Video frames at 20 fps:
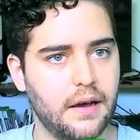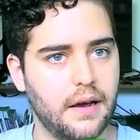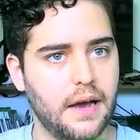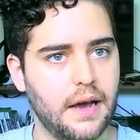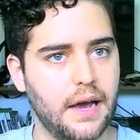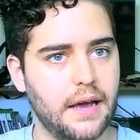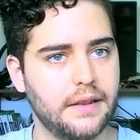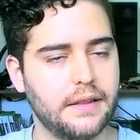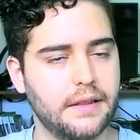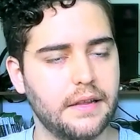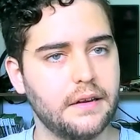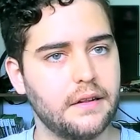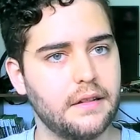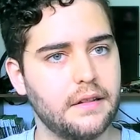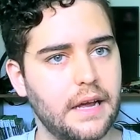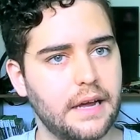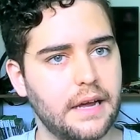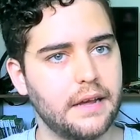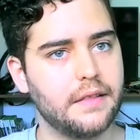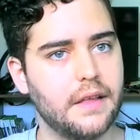I didn't
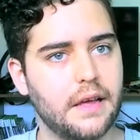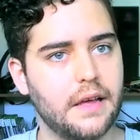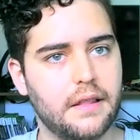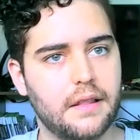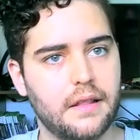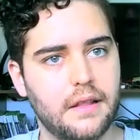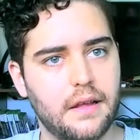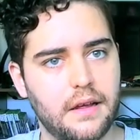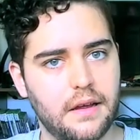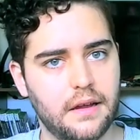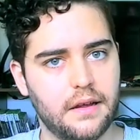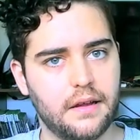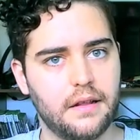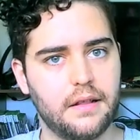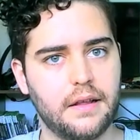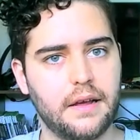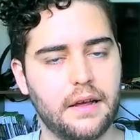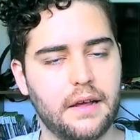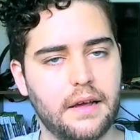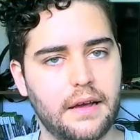like that
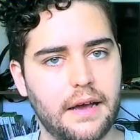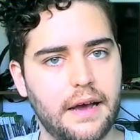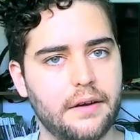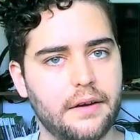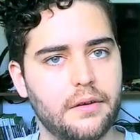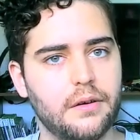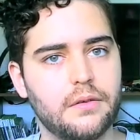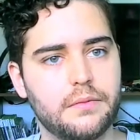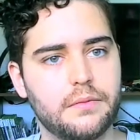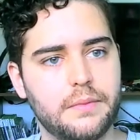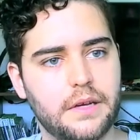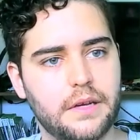like at all,